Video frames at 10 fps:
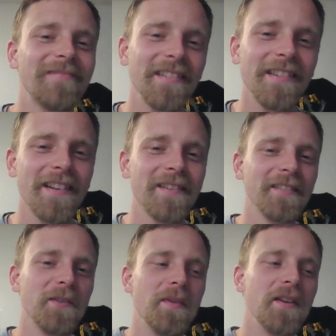Let's think a
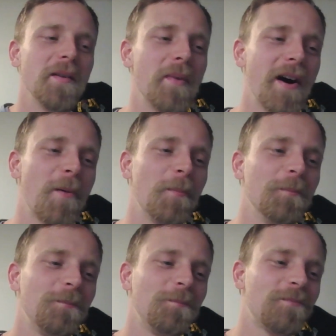little bit about
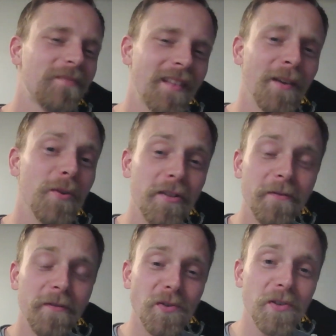what the
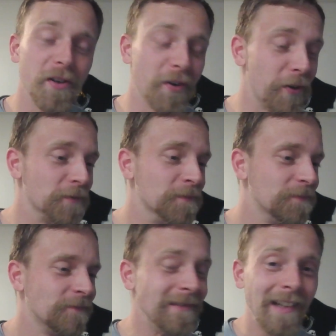future could hold.
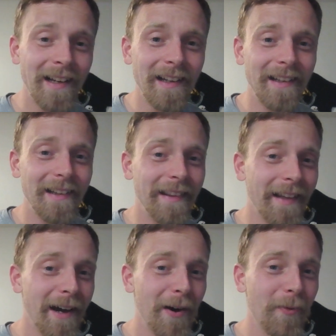
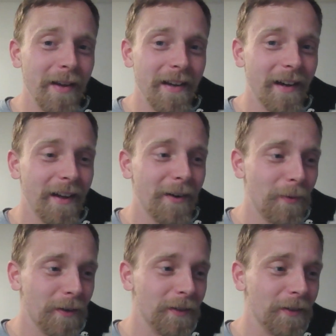Now, we got a
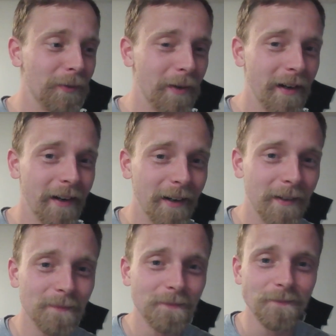world
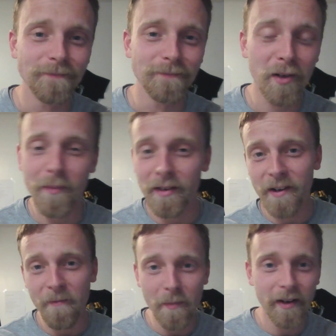where pretty much
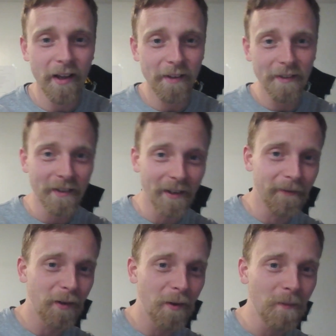everybody has a cell
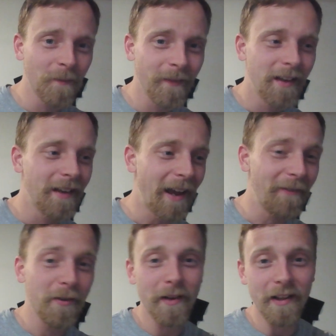phone.
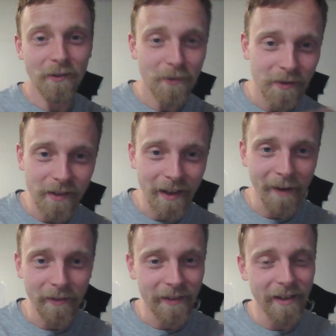Everybody used to
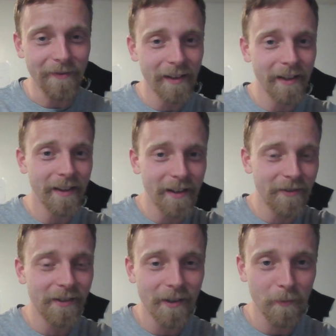have a TV. They
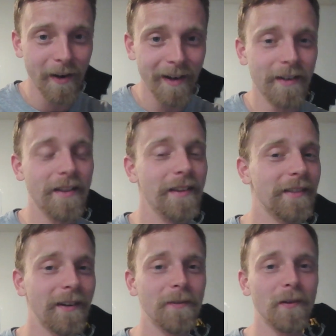just upgraded to the
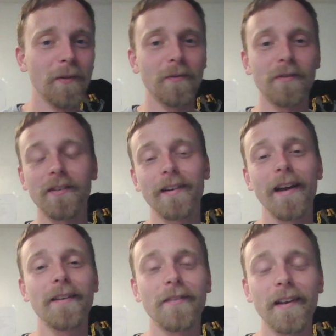cell phones, which are
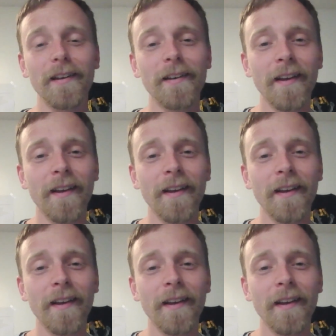kind of like